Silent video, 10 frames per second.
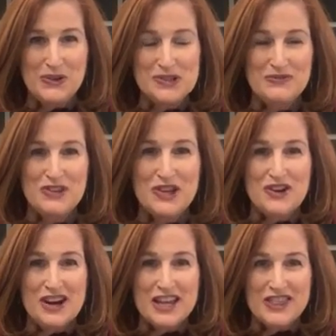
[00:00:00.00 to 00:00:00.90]
Those of you
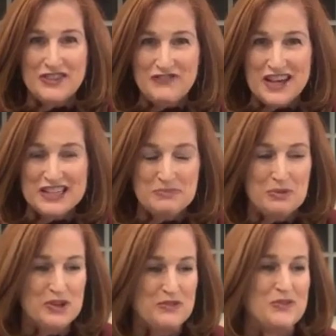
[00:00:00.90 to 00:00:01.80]
that are in the
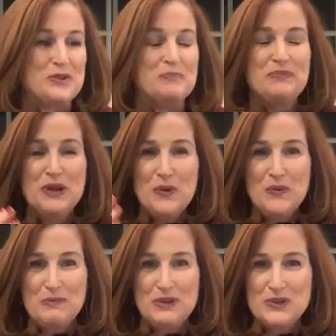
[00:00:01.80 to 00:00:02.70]
Facebook group,
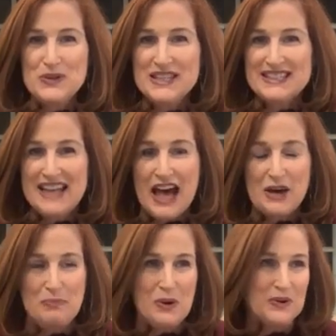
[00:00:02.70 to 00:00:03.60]
we've been doing the
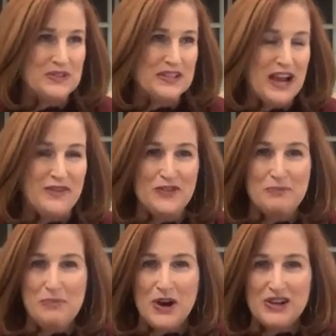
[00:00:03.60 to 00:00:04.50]
style polls now
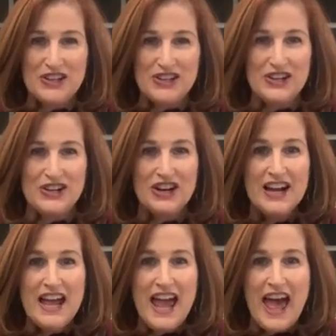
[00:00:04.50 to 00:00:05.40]
for about a year,